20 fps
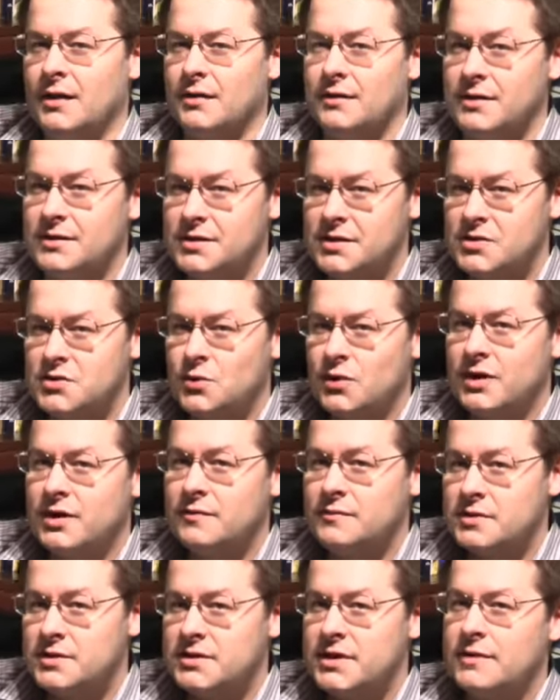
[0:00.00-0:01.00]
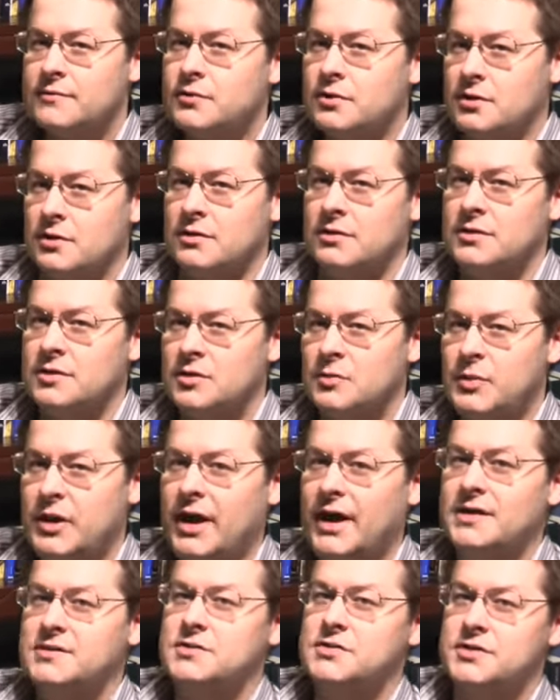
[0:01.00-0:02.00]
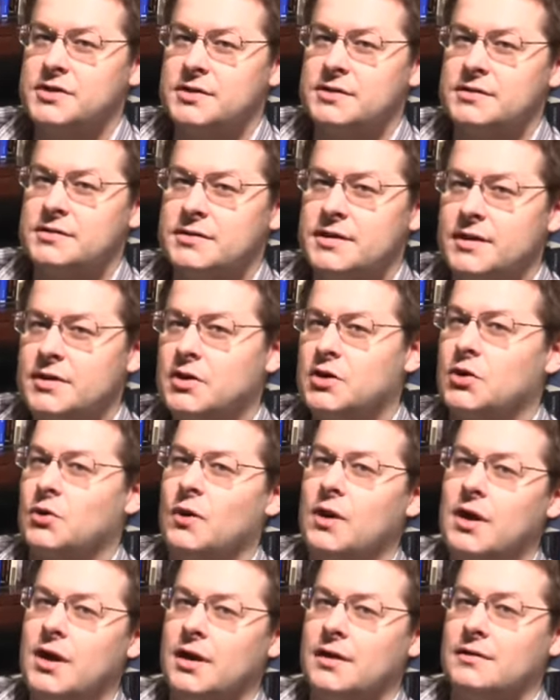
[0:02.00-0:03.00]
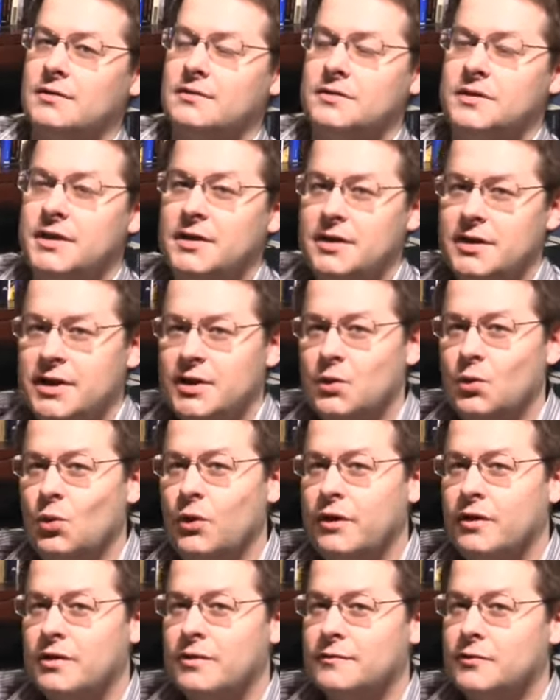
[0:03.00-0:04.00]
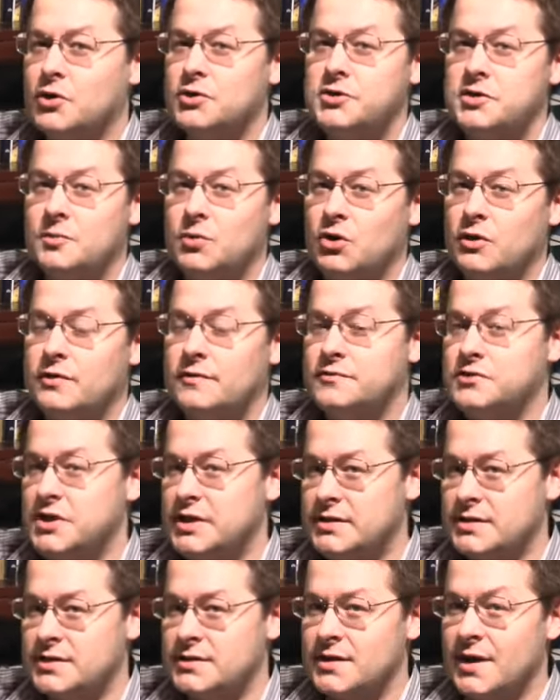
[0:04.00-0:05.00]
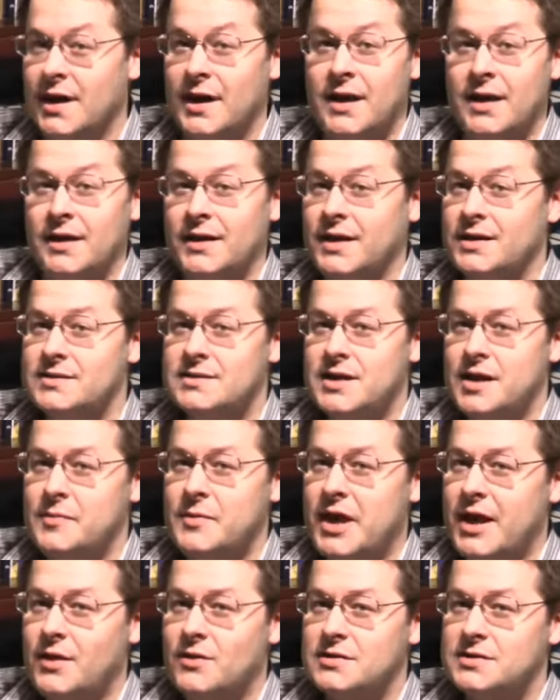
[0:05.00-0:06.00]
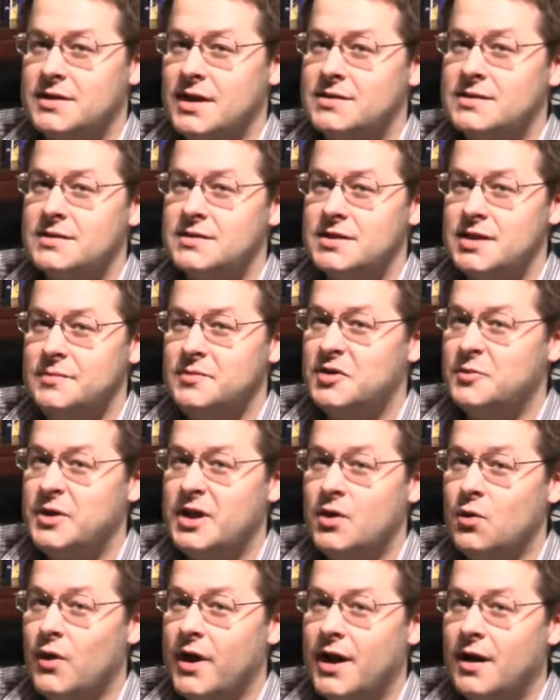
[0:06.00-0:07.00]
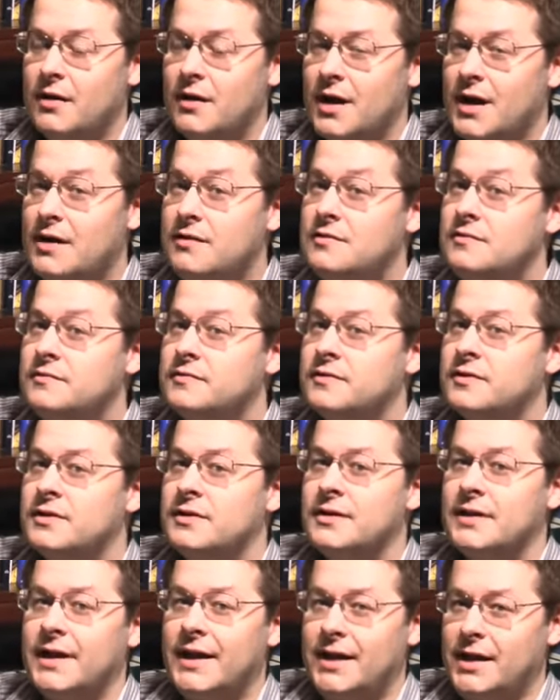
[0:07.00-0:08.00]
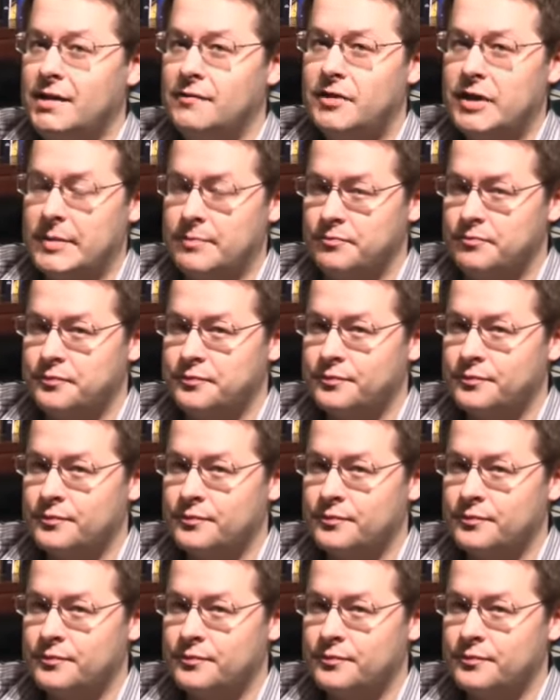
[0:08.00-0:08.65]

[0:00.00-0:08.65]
This is one of several passages in the Quran dealing with the virgin birth of Jesus, yet Sam Harris doesn't seem to be aware of any of them.